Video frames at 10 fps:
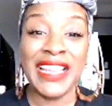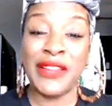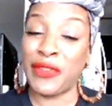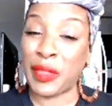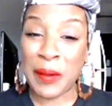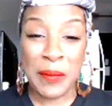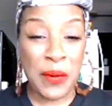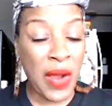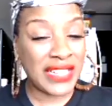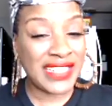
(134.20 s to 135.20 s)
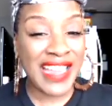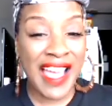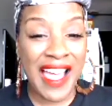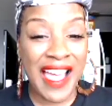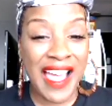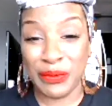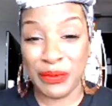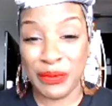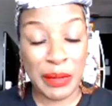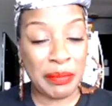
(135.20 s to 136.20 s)
for the people watching live and on the
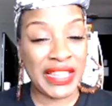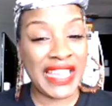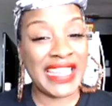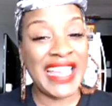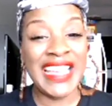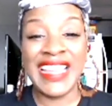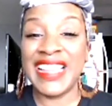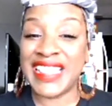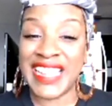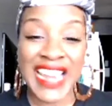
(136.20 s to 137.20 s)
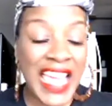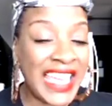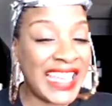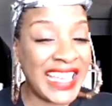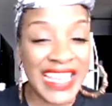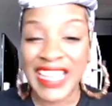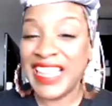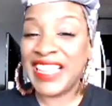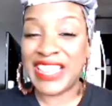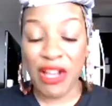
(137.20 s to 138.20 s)
replay, hit the like,
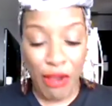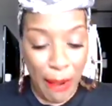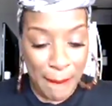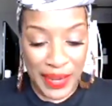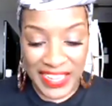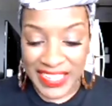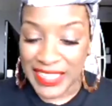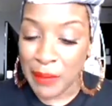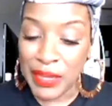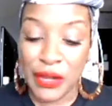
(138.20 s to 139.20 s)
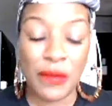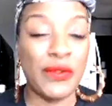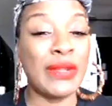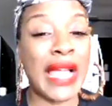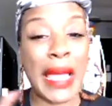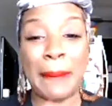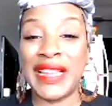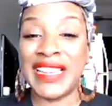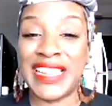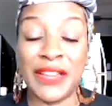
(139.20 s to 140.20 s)
hit the heart button. Let me know if you like
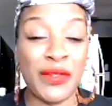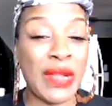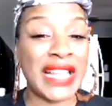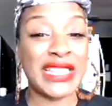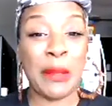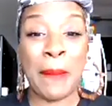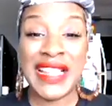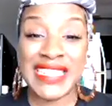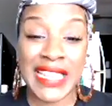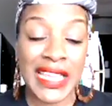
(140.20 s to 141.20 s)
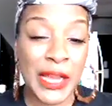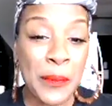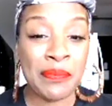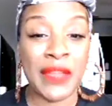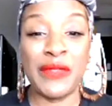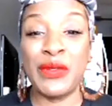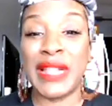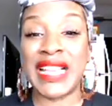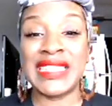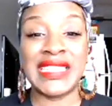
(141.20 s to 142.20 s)
money, if you like spending it, if you
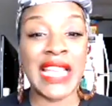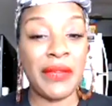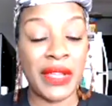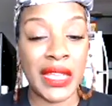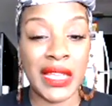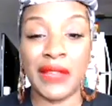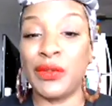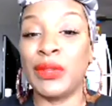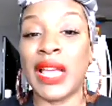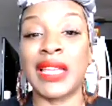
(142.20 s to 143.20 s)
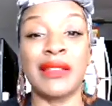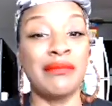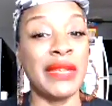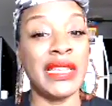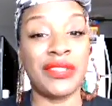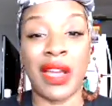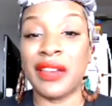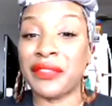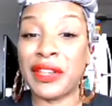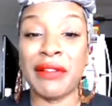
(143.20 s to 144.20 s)
like saving it, if you like me trying to
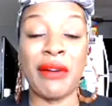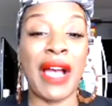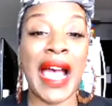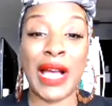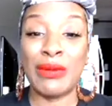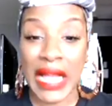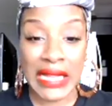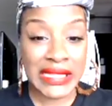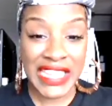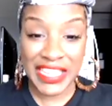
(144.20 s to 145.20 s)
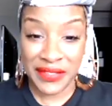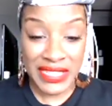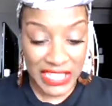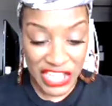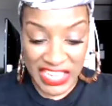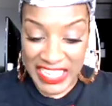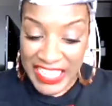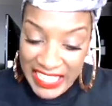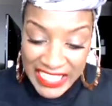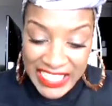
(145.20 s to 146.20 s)
figure out how not to give it to your
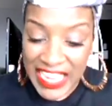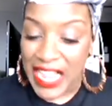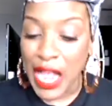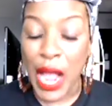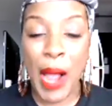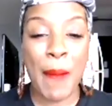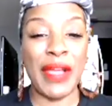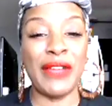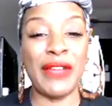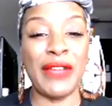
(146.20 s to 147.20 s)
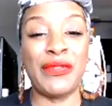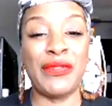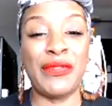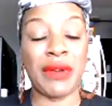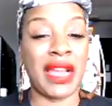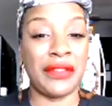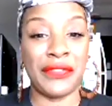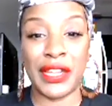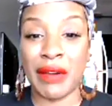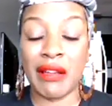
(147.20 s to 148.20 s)
kid, if you like trying to
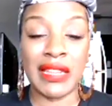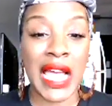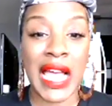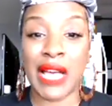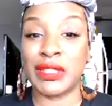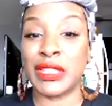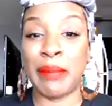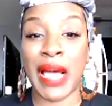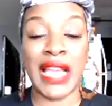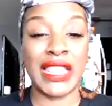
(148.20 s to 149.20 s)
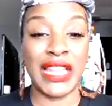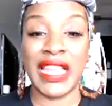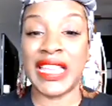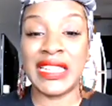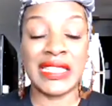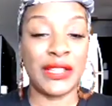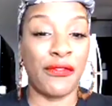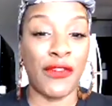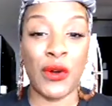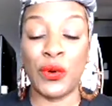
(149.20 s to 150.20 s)
figure out not how to buy the latest
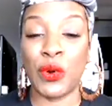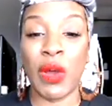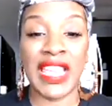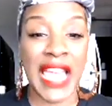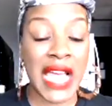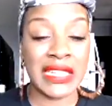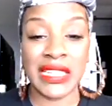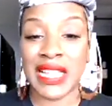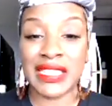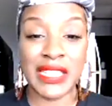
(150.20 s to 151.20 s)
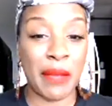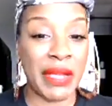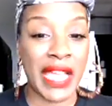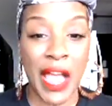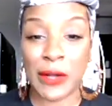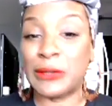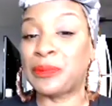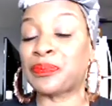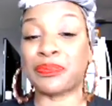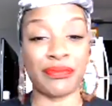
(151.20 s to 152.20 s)
phone or gadget that's coming out.
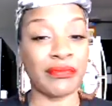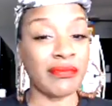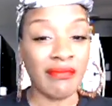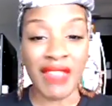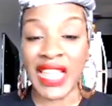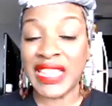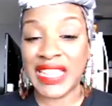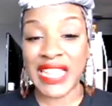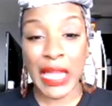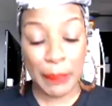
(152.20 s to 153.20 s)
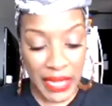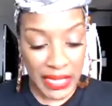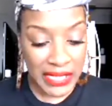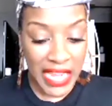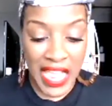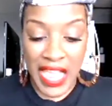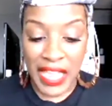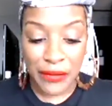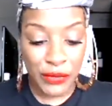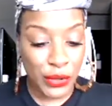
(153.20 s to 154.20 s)
Hit the like button.
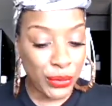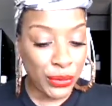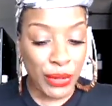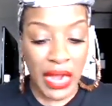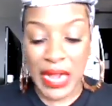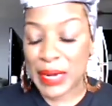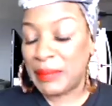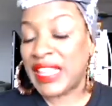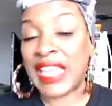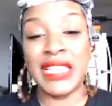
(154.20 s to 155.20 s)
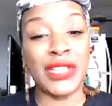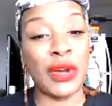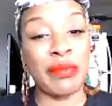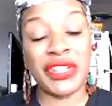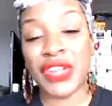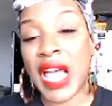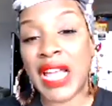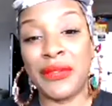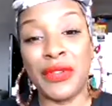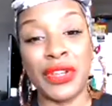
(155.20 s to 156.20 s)
If you ladies, don't be shy.
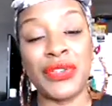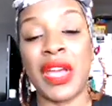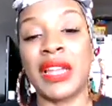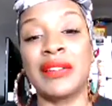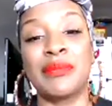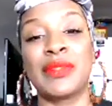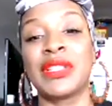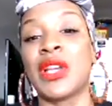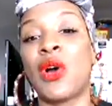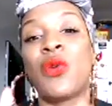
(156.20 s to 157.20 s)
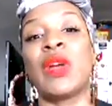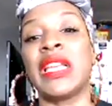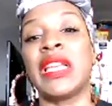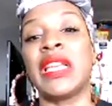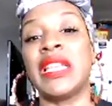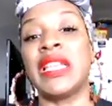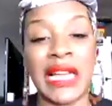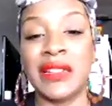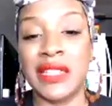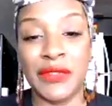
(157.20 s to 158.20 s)
If you're trying to go in the
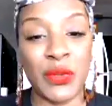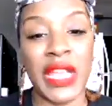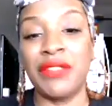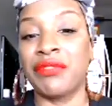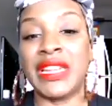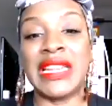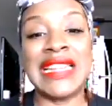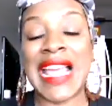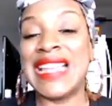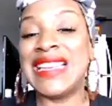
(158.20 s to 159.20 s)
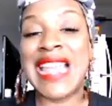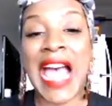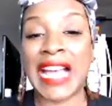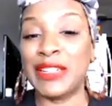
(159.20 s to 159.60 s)
aisles of Dwayne Reed and not